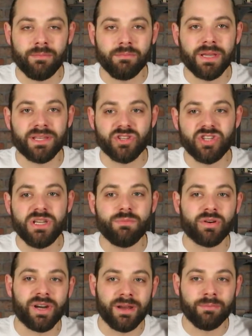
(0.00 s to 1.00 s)
bit
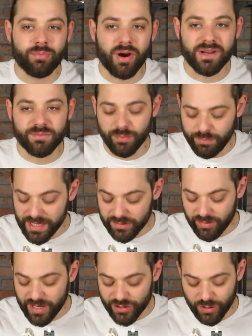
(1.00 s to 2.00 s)
cheaper in price per
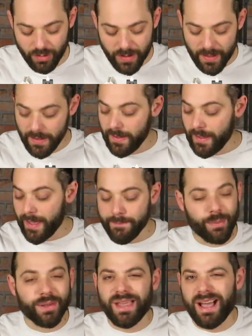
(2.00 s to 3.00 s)
piece ratio.
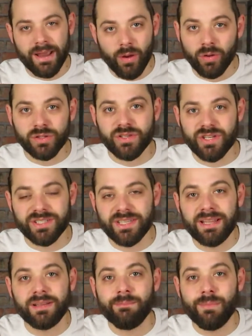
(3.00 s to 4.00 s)
But I also just
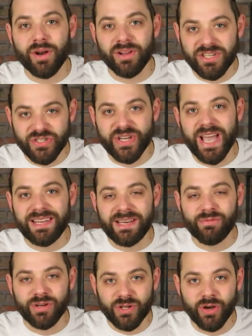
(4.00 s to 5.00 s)
think the model that you get
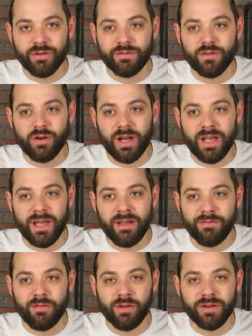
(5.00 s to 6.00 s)
in return for
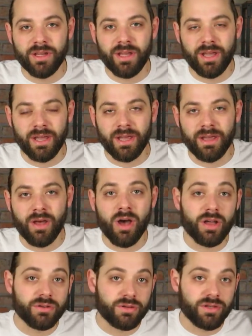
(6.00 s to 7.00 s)
the
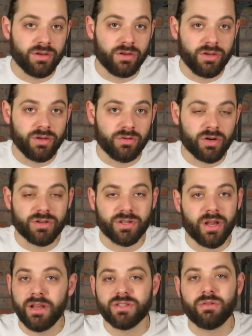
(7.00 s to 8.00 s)

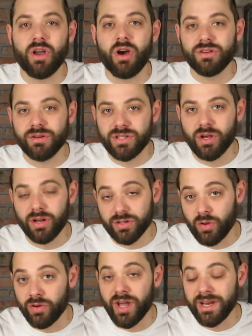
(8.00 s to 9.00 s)

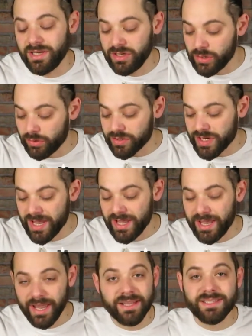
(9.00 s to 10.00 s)
$100 or 90 euros,
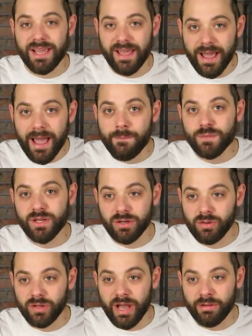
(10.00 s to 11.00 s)
it's
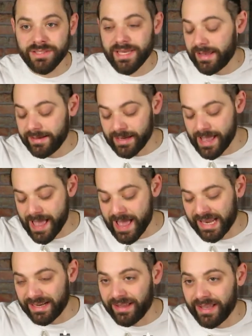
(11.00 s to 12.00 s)
absolutely outstanding,
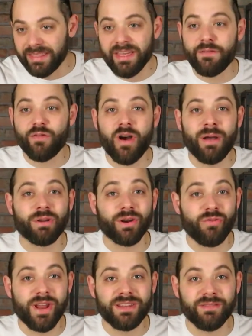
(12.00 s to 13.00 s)
and therefore I'm
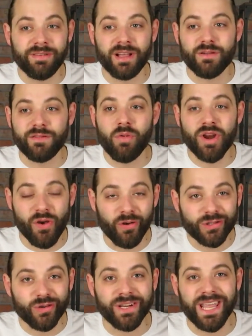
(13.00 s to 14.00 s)
going to rate the value for money
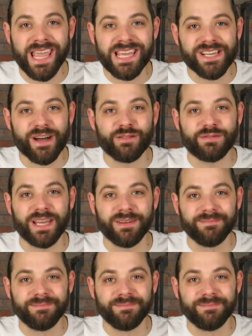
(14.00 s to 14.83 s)
also an 8 out of 10.